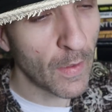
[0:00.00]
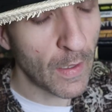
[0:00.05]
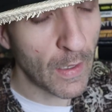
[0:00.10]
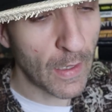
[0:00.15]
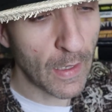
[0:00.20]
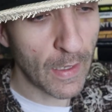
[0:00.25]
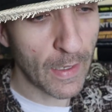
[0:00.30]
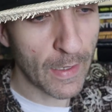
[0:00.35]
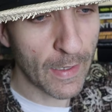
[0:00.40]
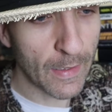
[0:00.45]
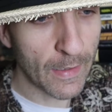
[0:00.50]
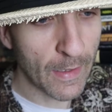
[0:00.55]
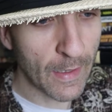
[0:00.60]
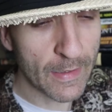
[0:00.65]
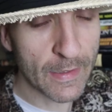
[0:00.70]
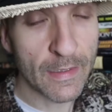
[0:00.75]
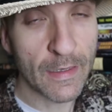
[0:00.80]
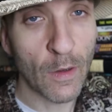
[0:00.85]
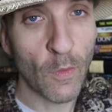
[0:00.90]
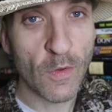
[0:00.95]
I, I
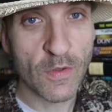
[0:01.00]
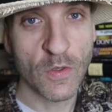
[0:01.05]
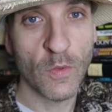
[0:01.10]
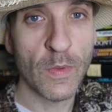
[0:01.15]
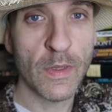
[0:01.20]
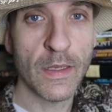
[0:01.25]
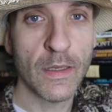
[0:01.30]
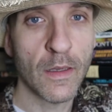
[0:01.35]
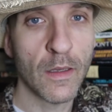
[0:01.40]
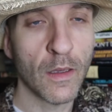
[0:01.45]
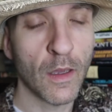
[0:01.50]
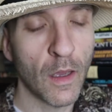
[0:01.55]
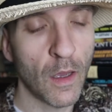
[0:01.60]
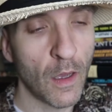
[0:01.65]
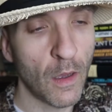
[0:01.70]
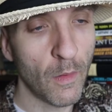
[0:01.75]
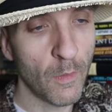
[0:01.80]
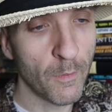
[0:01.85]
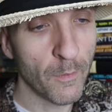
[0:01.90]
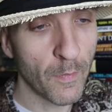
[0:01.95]
did that once a week.
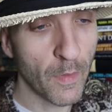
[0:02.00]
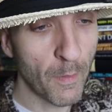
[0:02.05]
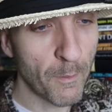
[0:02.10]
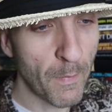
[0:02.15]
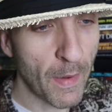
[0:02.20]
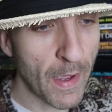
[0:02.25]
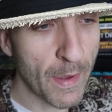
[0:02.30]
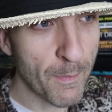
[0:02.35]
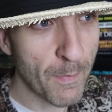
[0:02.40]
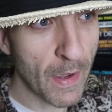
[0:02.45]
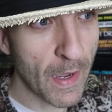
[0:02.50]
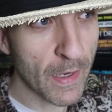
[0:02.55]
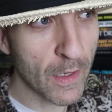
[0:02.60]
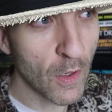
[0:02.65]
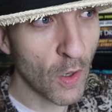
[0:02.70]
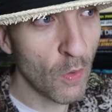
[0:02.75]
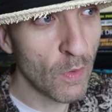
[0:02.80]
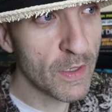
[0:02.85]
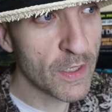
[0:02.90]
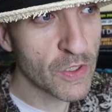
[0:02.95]
Um, my, my
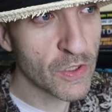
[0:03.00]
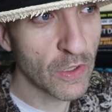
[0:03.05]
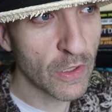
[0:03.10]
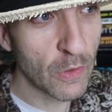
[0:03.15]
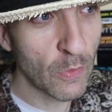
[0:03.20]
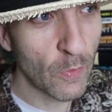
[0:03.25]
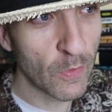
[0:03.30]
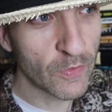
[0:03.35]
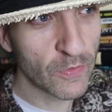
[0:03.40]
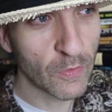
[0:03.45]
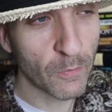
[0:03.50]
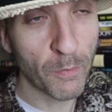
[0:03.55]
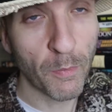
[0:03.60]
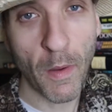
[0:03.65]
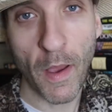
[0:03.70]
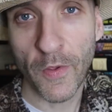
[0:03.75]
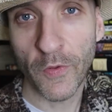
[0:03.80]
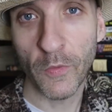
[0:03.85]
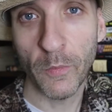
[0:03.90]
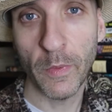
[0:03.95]
goal initially was to
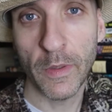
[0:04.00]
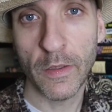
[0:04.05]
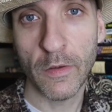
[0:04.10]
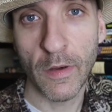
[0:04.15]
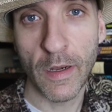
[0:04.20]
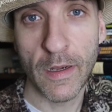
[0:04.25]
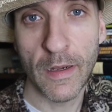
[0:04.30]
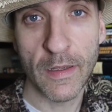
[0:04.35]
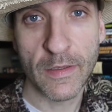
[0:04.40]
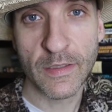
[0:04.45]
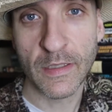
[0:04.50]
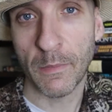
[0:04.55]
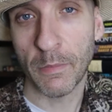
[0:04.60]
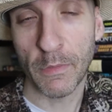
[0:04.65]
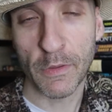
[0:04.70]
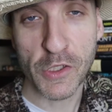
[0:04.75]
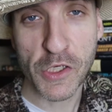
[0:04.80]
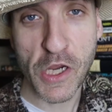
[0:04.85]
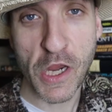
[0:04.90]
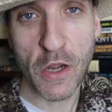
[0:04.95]
possibly create a
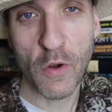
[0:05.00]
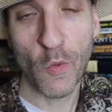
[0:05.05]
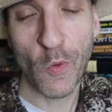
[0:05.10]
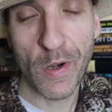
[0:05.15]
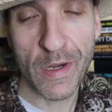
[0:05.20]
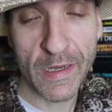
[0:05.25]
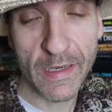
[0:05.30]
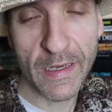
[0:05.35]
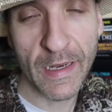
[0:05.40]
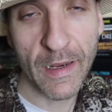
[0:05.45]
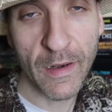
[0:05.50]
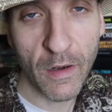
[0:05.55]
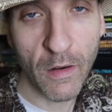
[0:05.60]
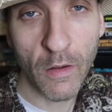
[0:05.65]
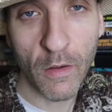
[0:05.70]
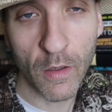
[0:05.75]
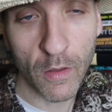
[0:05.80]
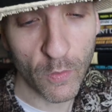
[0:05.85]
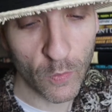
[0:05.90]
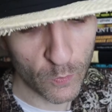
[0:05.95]
separate channel where I did that.
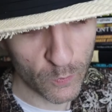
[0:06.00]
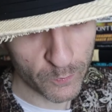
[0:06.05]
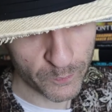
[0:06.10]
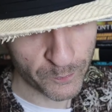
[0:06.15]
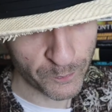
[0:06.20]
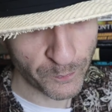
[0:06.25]
Um,